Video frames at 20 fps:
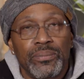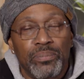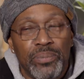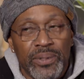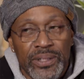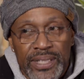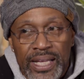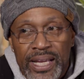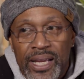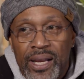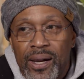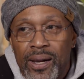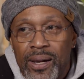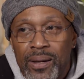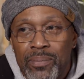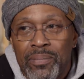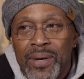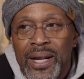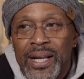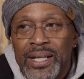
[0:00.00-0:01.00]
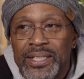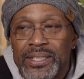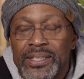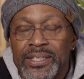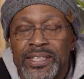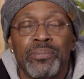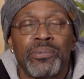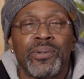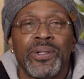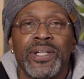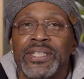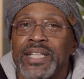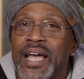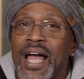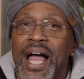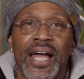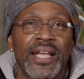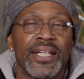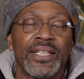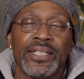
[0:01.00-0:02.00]
But they are my contemporaries.
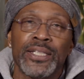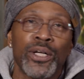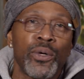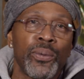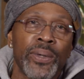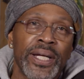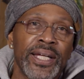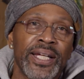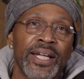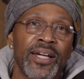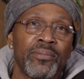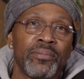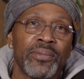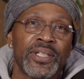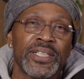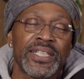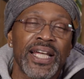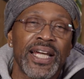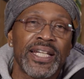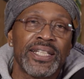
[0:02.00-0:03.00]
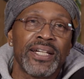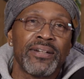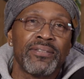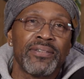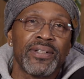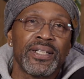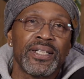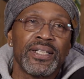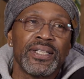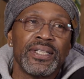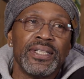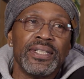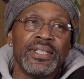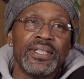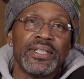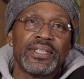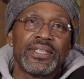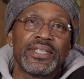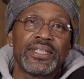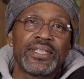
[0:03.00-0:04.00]
I didn't know any of them because I never
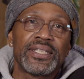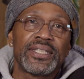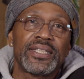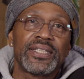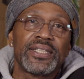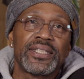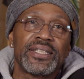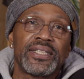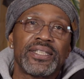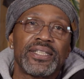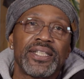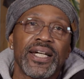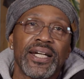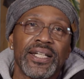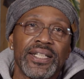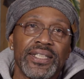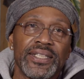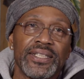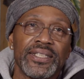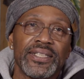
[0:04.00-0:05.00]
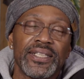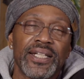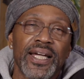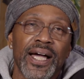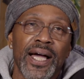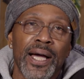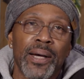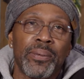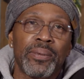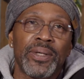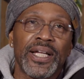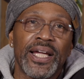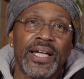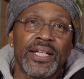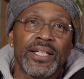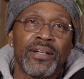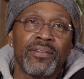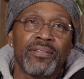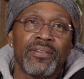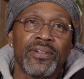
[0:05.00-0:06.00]
studied comedy.
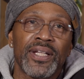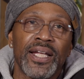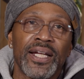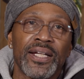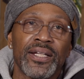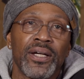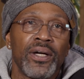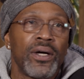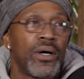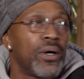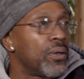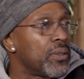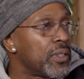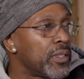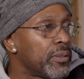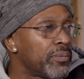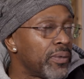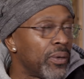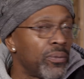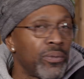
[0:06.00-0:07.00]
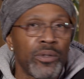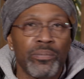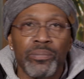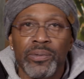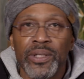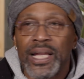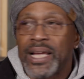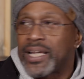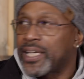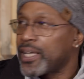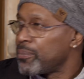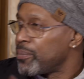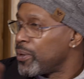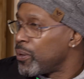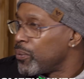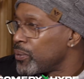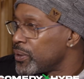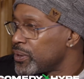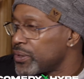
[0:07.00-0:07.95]
I never, like, oh, I want to be like him.